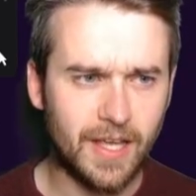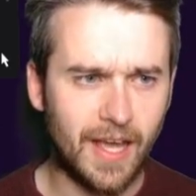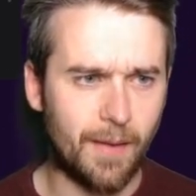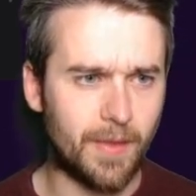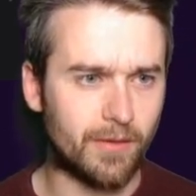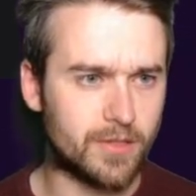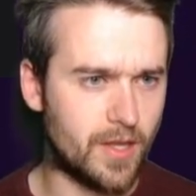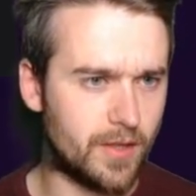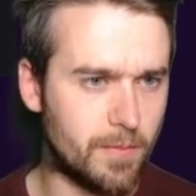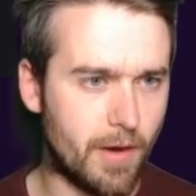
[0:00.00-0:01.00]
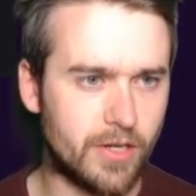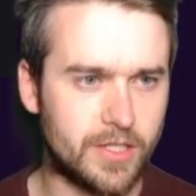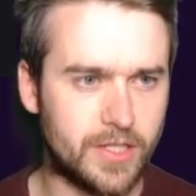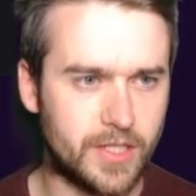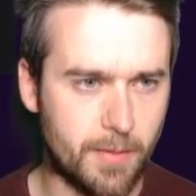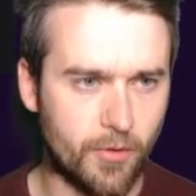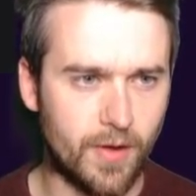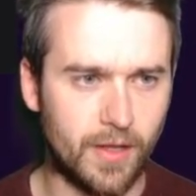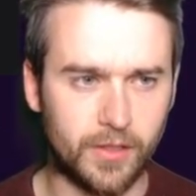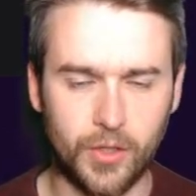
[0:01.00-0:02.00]
And that was the Mera
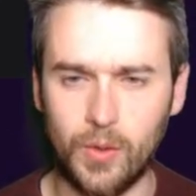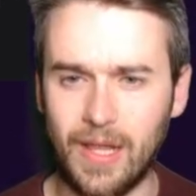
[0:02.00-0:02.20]
Demiral goal.